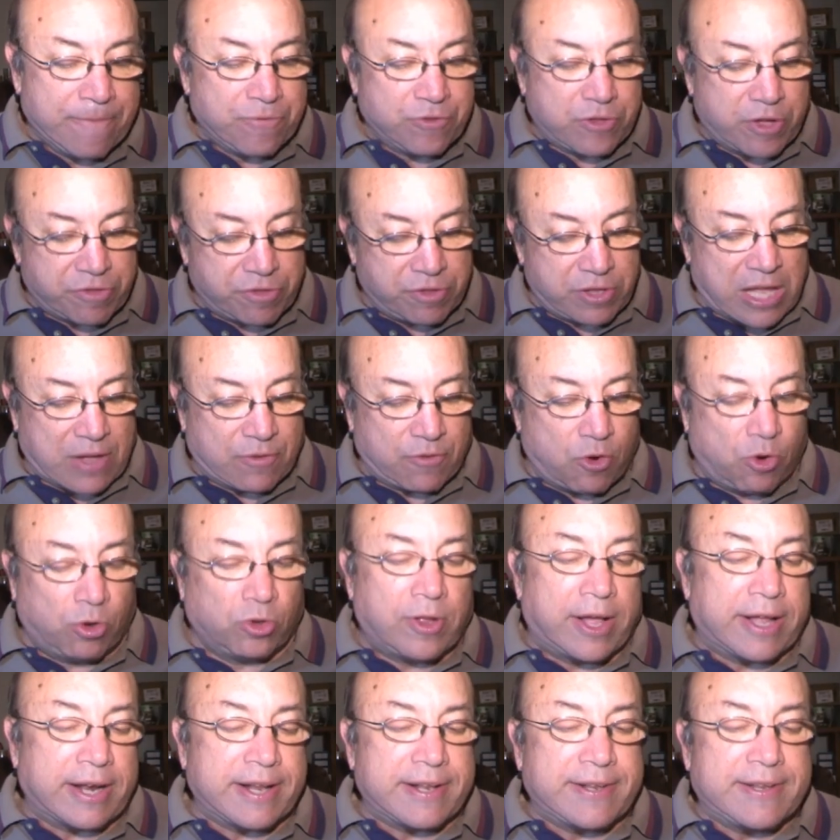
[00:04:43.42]
doesn't have a whole
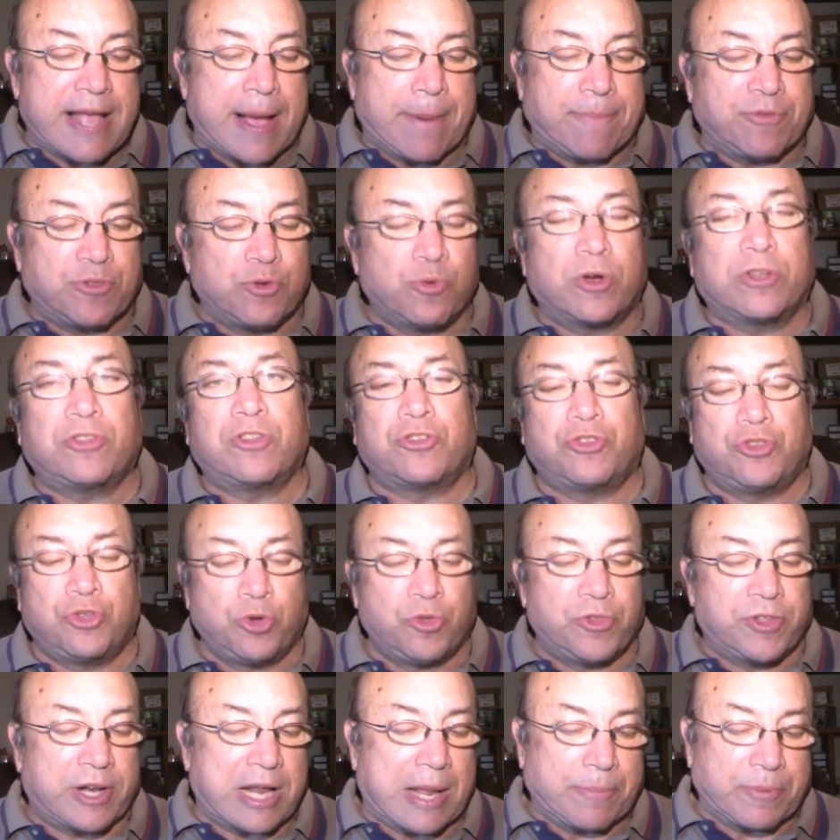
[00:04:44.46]
lot of depth to it. The
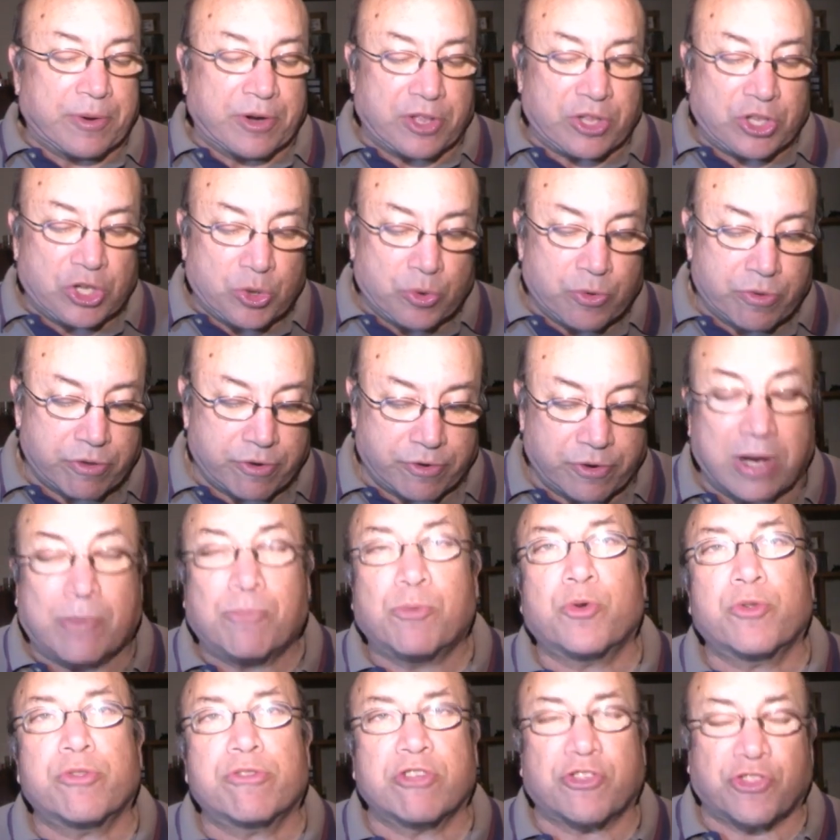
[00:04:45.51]
2 that I'm going to use are
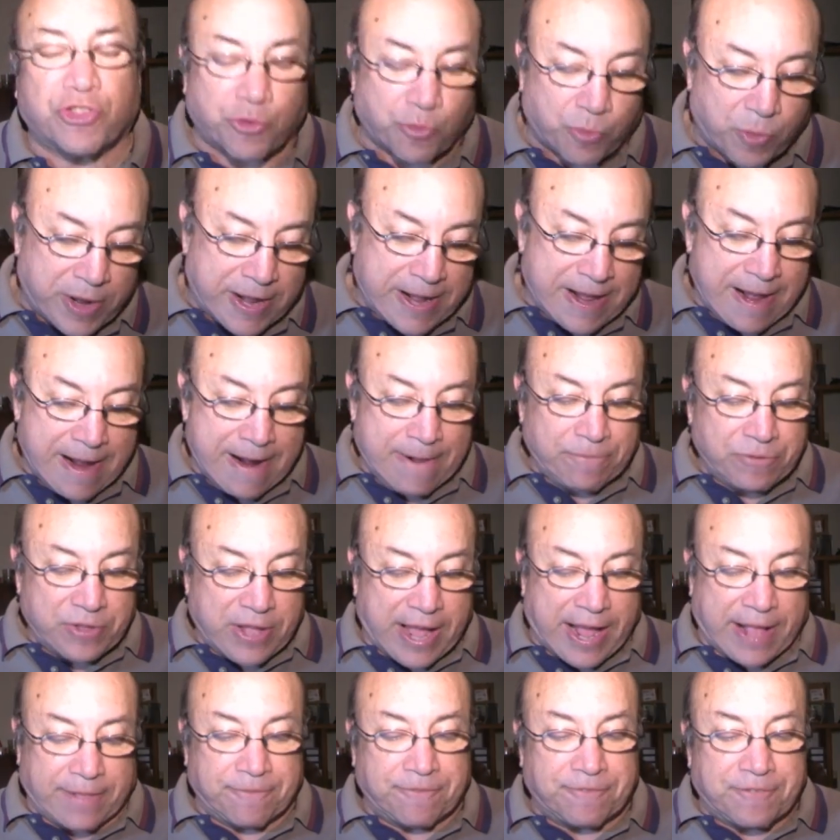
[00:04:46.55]
numbers 3
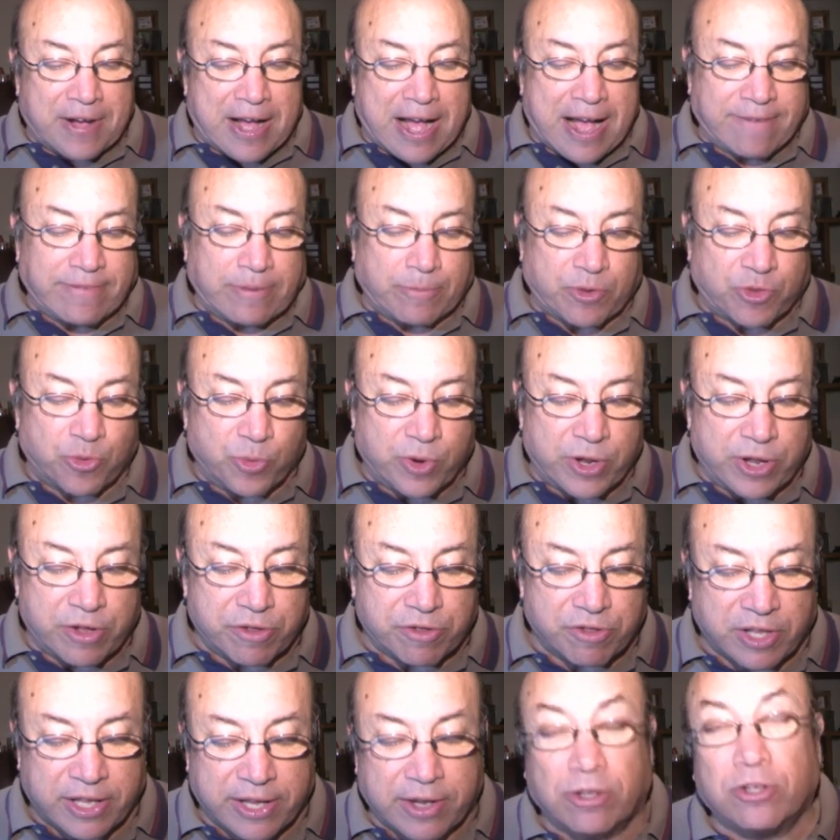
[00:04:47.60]
and 5. Number 3
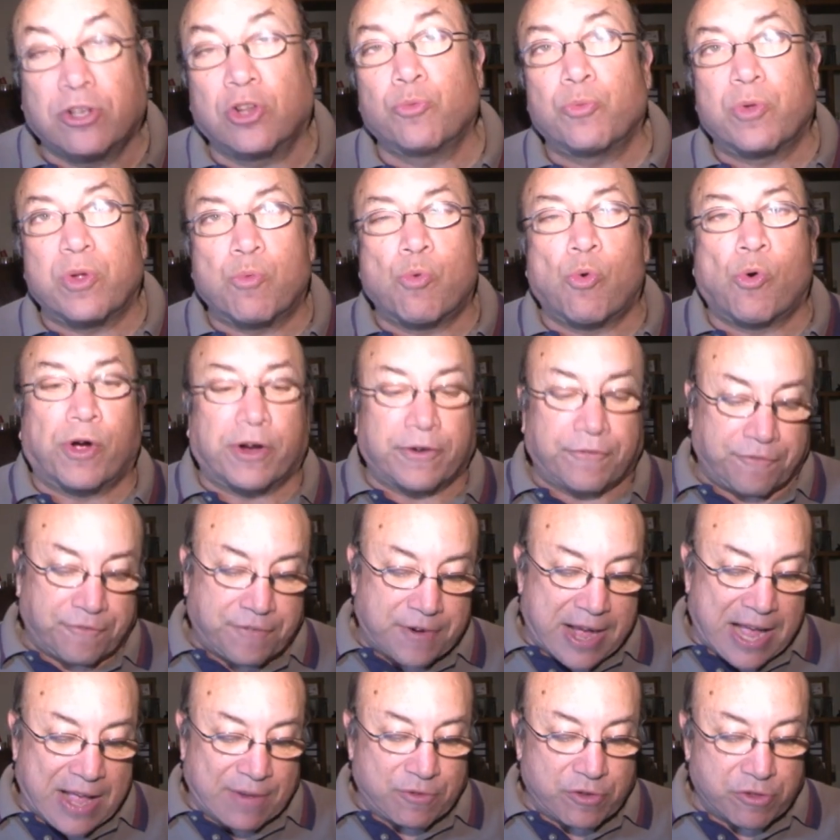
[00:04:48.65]
is Gilded Reward.
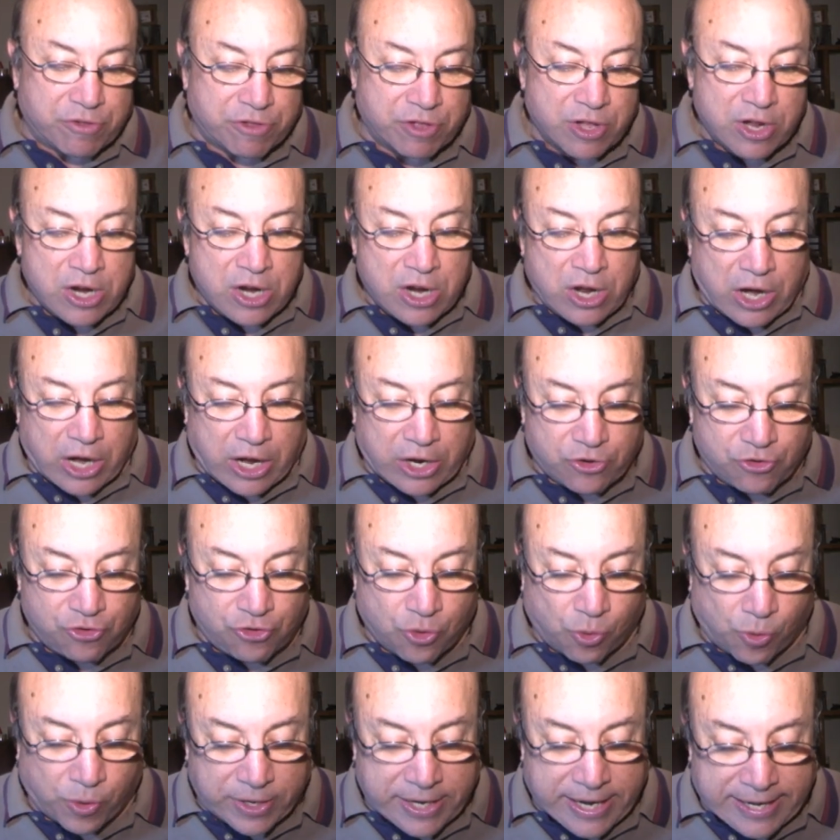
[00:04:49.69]
5 is
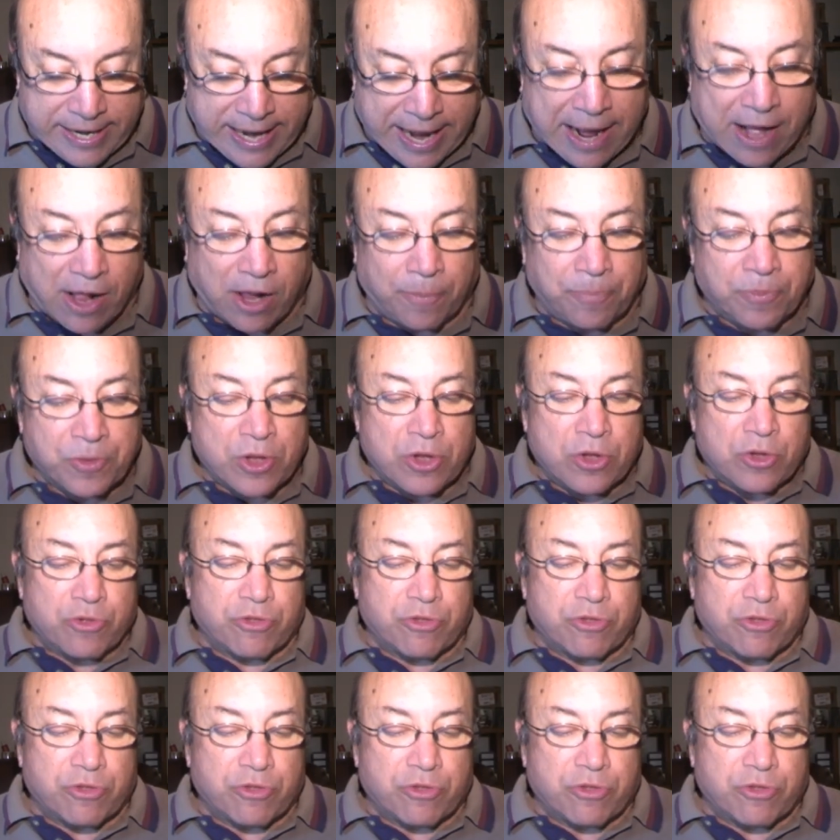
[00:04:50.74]
Jordanelle.